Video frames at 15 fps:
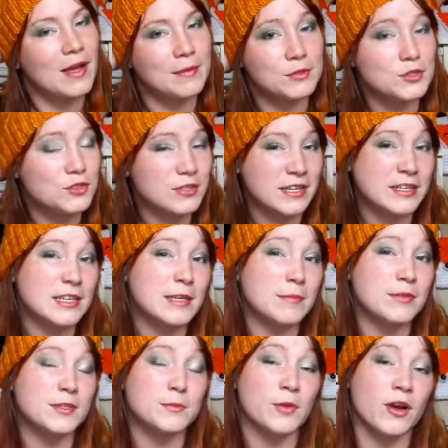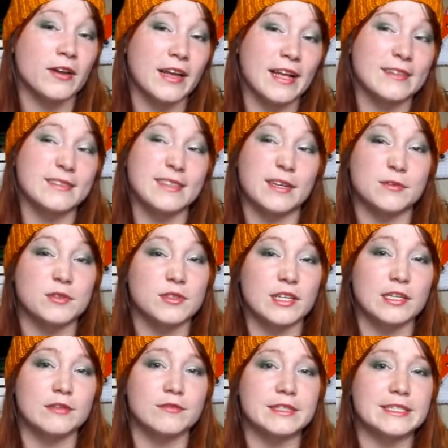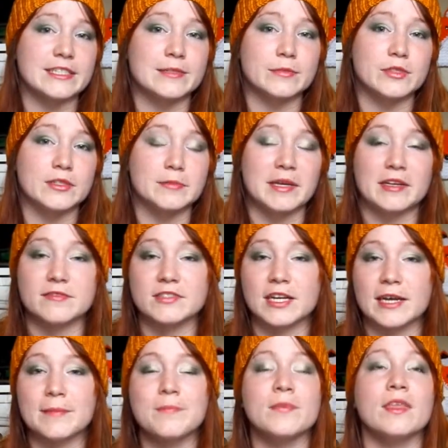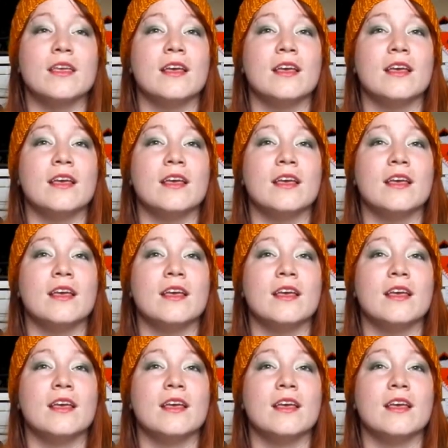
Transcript: I'm just trying to keep this podcast down to like a reasonable amount of time.